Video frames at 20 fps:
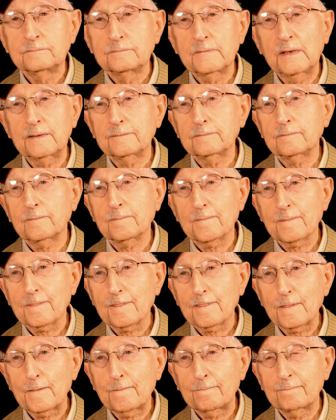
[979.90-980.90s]
there were
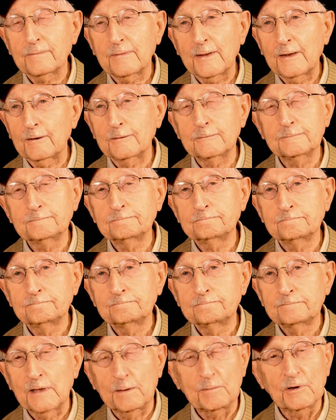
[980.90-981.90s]
no problems.
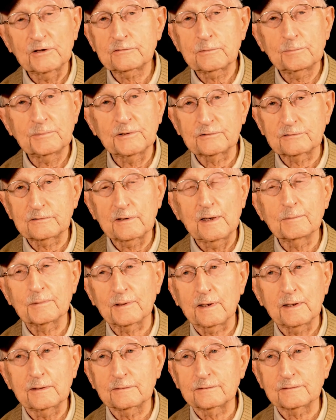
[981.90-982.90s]
There must have been some,
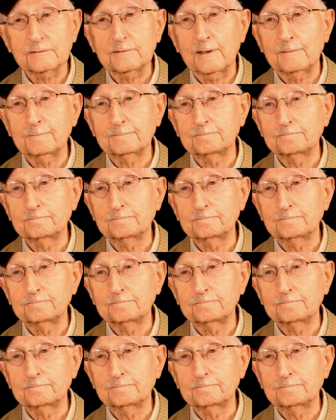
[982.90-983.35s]
but I didn't stop.